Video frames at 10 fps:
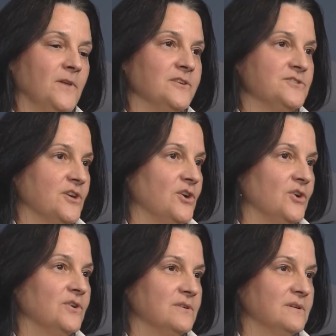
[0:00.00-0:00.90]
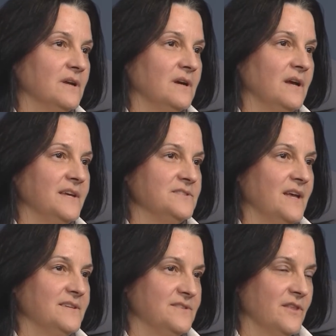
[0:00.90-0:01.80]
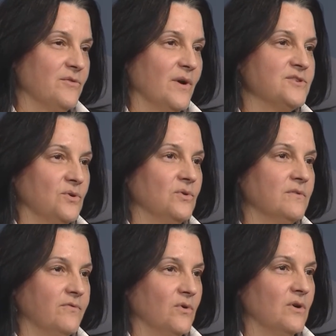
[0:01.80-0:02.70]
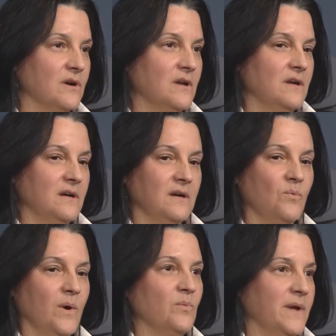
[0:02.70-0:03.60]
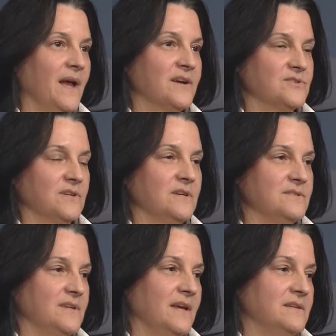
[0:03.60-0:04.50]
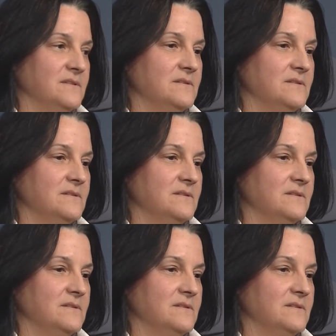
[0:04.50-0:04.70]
unsecured as the threshold for when we actually say